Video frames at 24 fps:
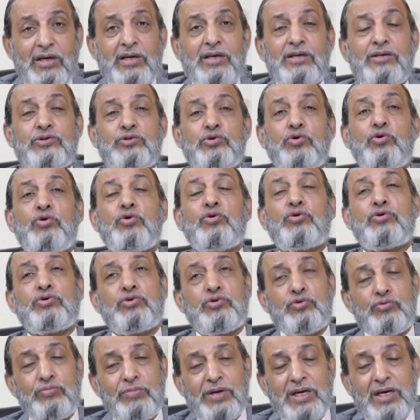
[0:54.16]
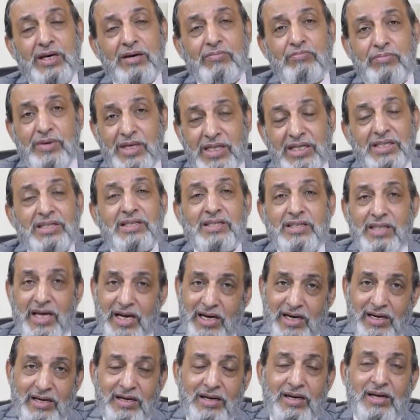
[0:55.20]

so you may miss that.